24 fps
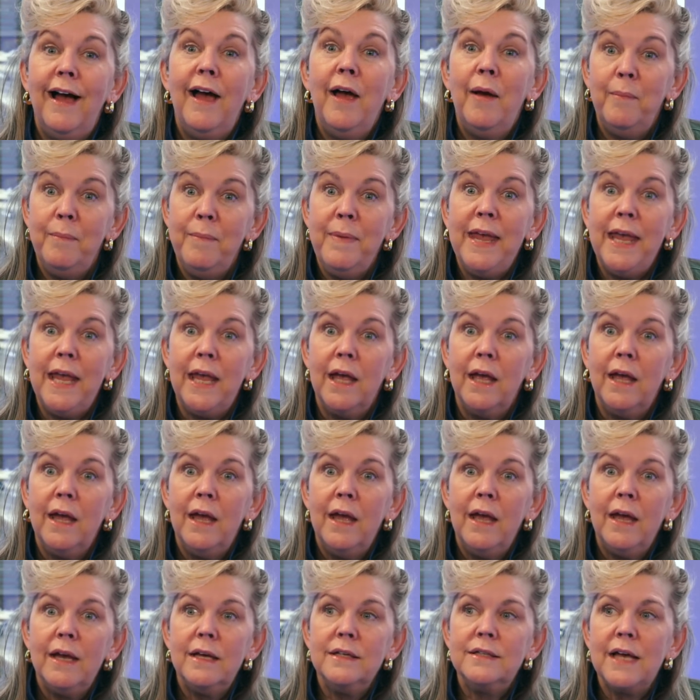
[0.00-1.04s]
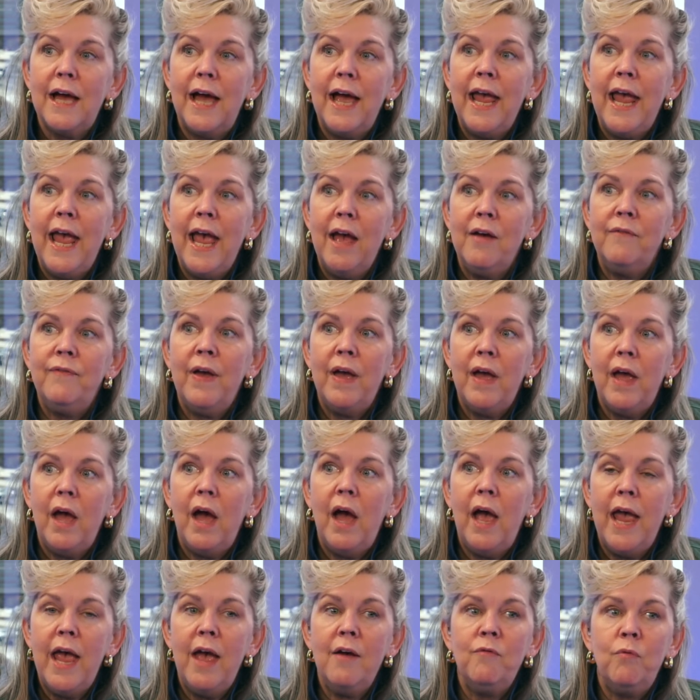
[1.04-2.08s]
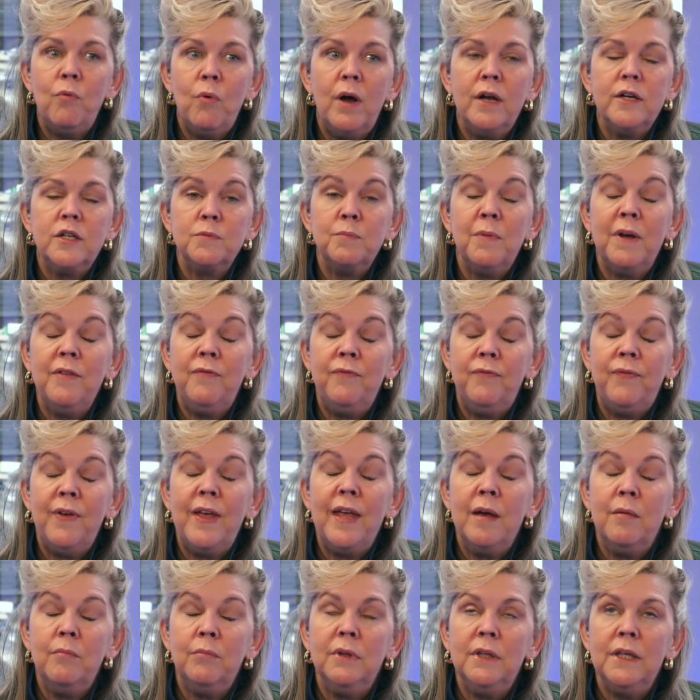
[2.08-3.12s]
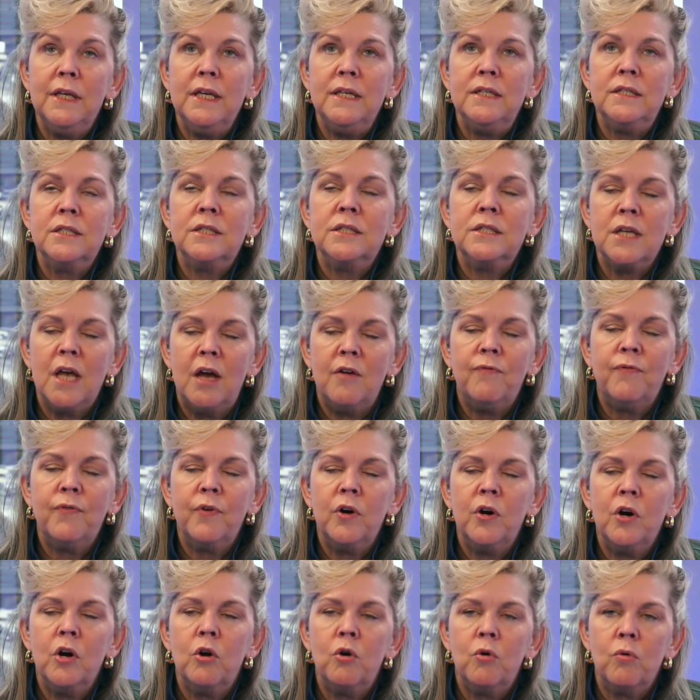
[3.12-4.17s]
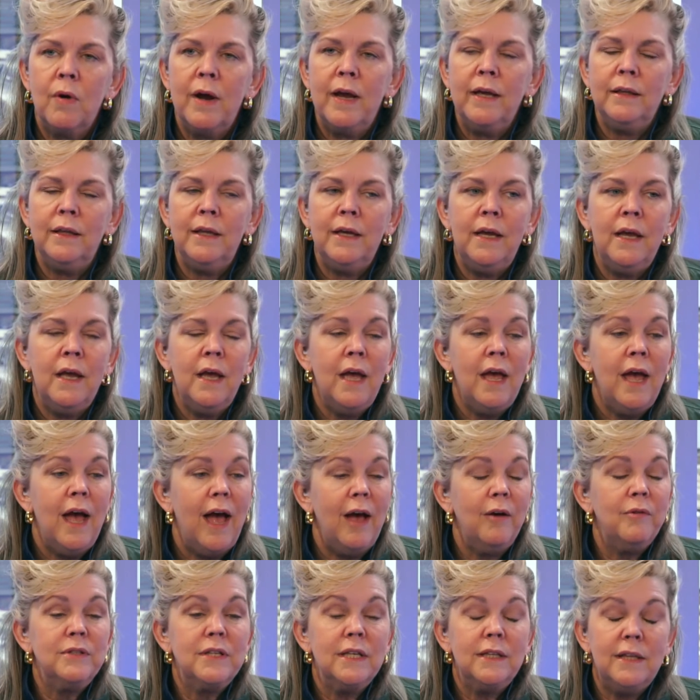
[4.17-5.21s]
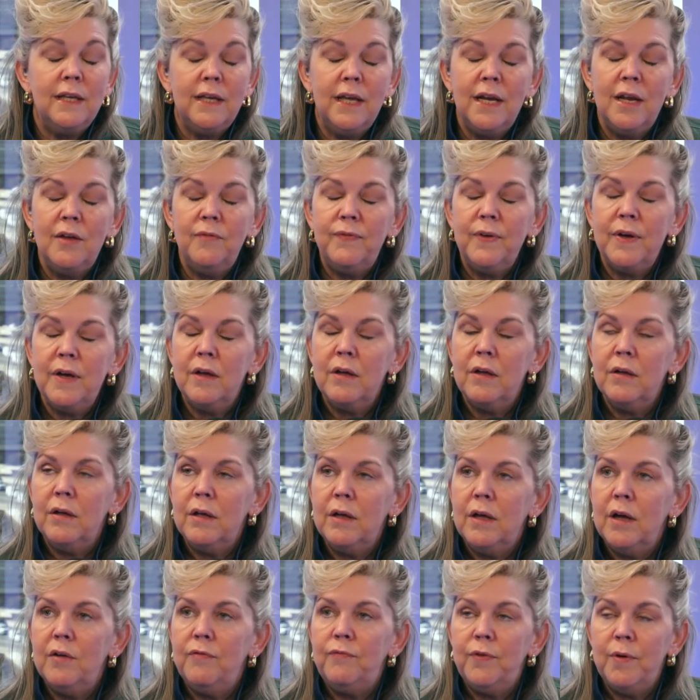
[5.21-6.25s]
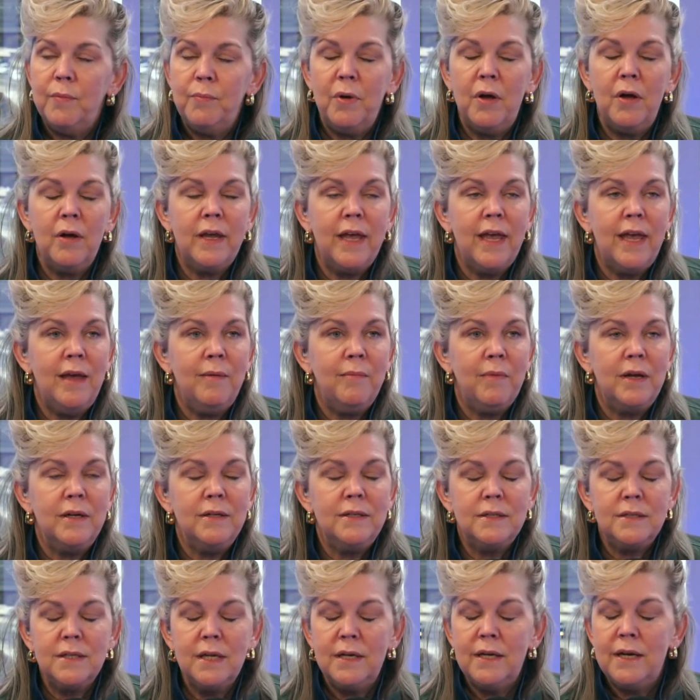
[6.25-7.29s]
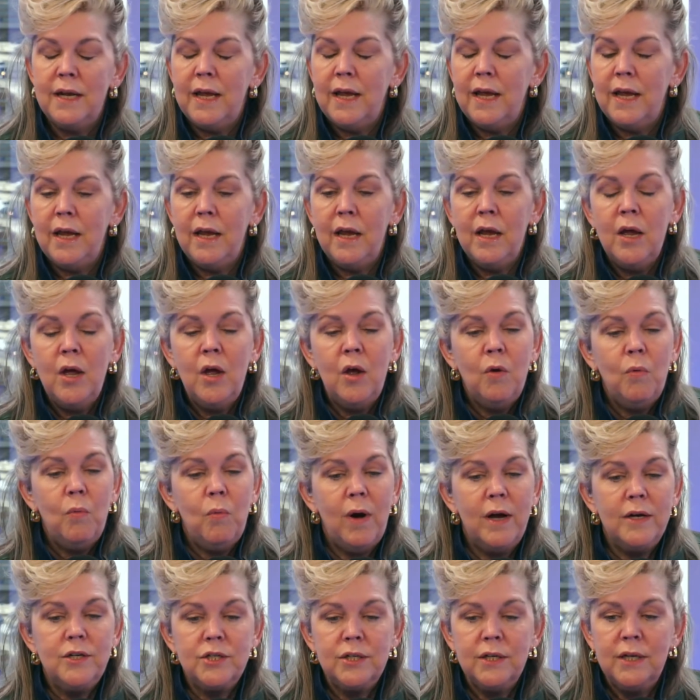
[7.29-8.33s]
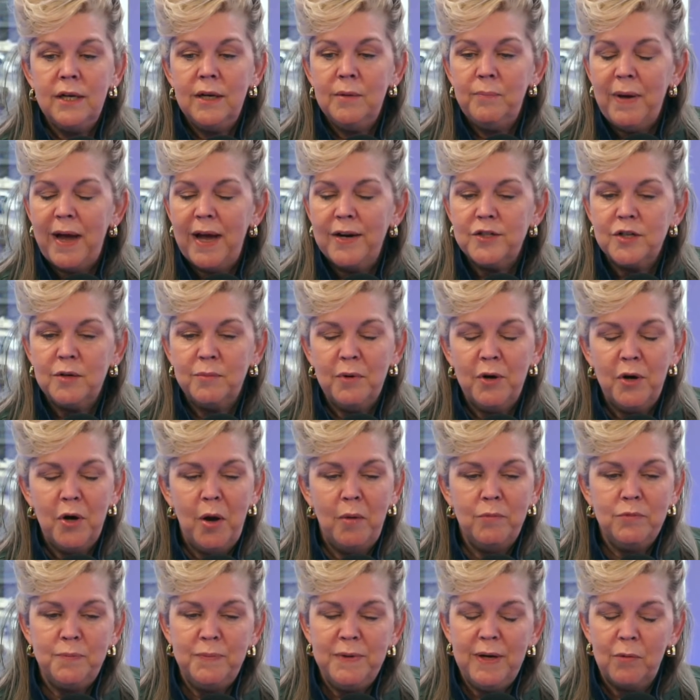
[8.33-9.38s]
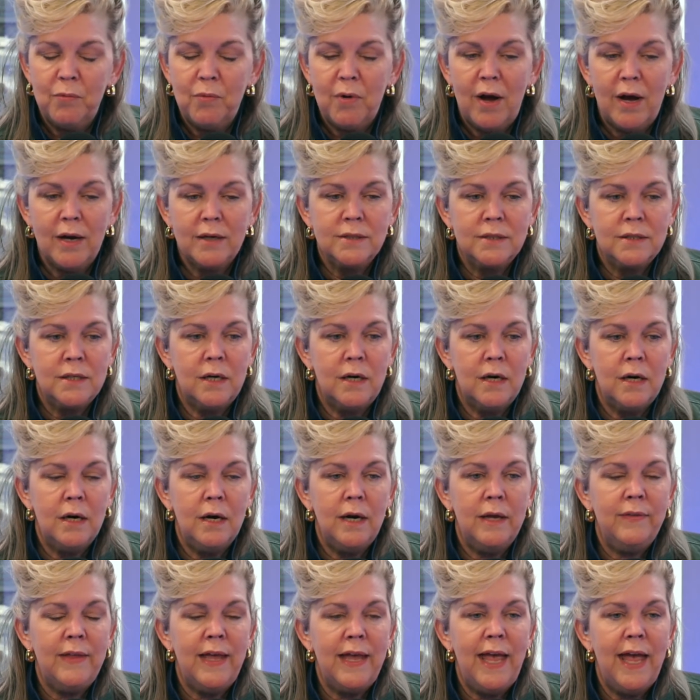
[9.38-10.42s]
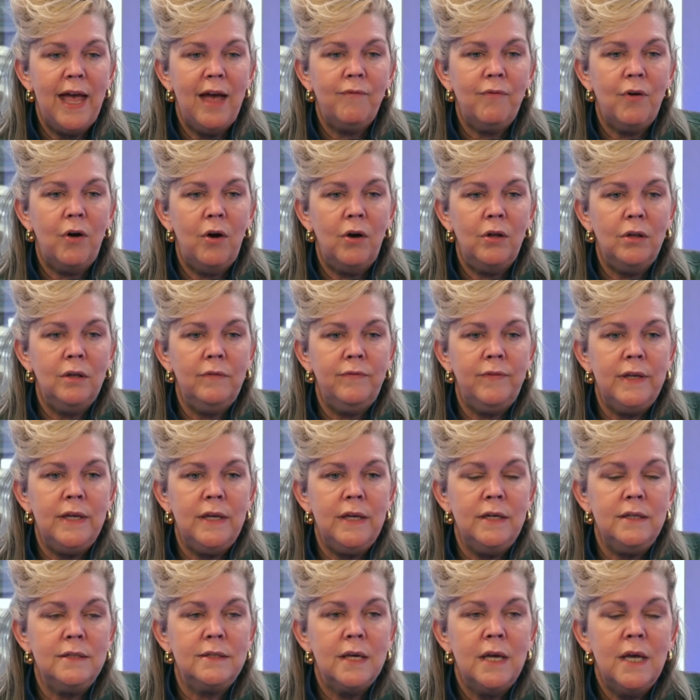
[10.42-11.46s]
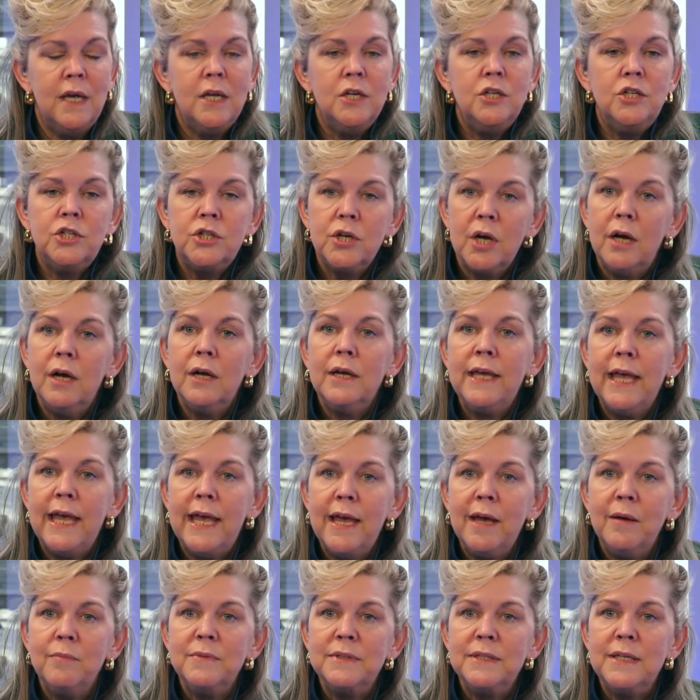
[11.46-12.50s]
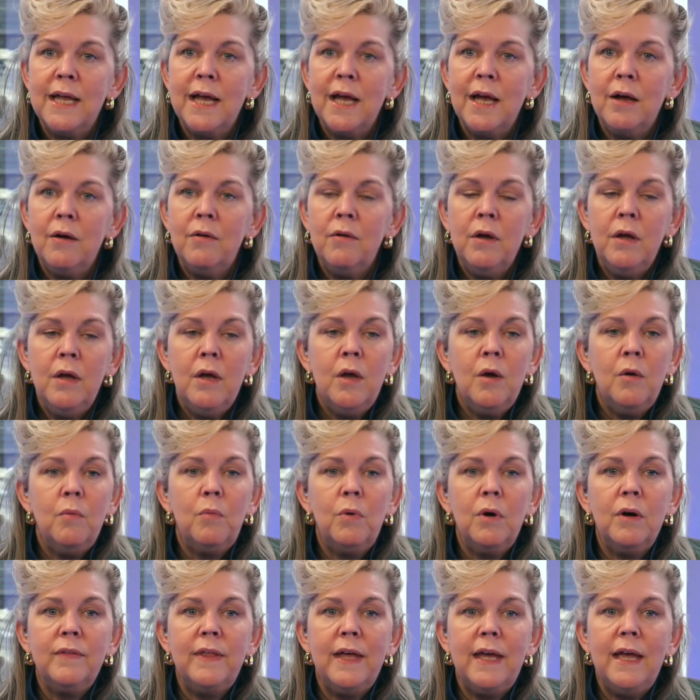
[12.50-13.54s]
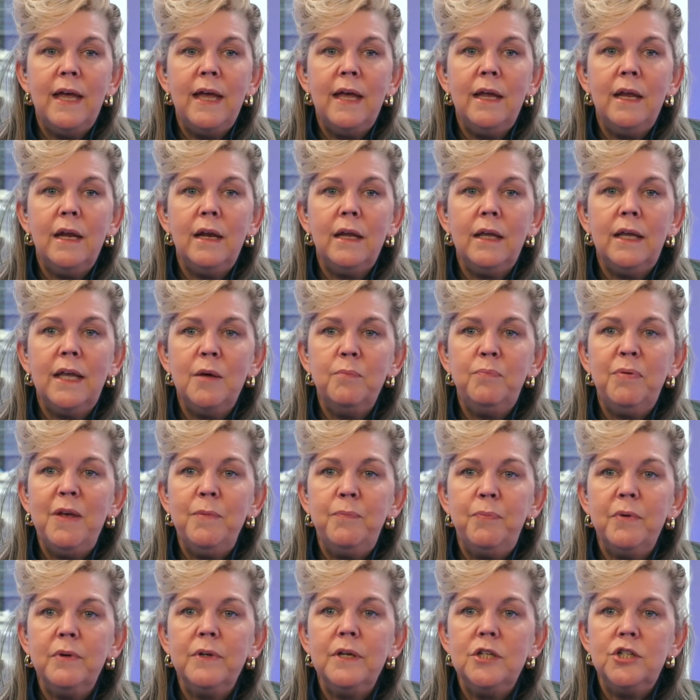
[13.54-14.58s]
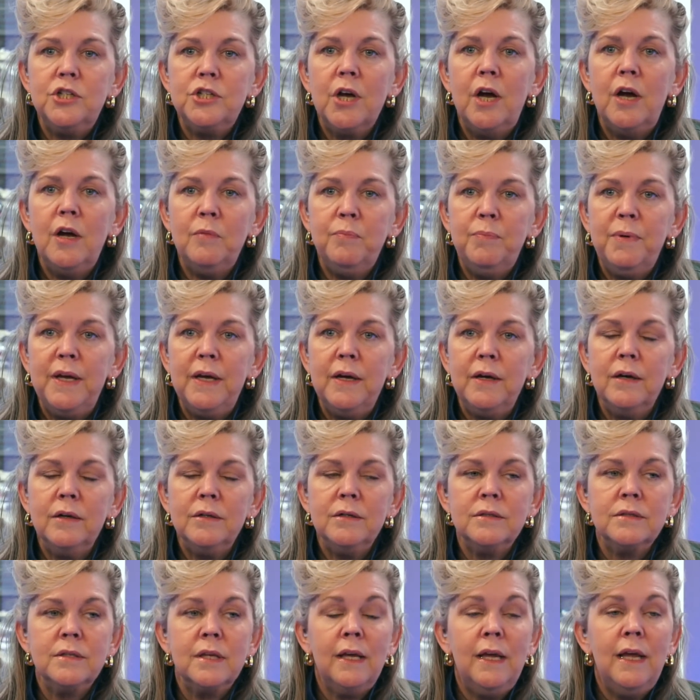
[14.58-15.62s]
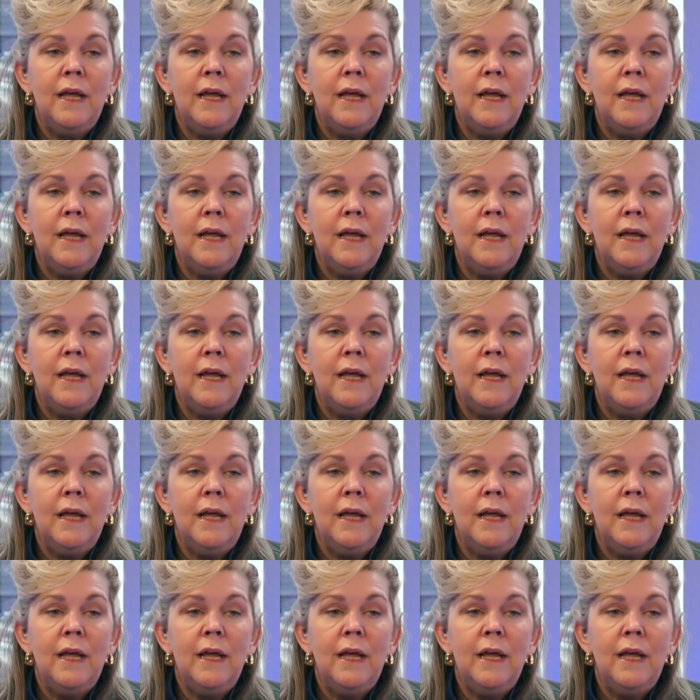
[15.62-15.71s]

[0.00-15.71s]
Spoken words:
Me, because I have watched my family suffer greatly. I was at the NFL football game on Sunday watching Patrick Mahomes be a rock star, and they have all of these chug cams now where they get people to chug beers,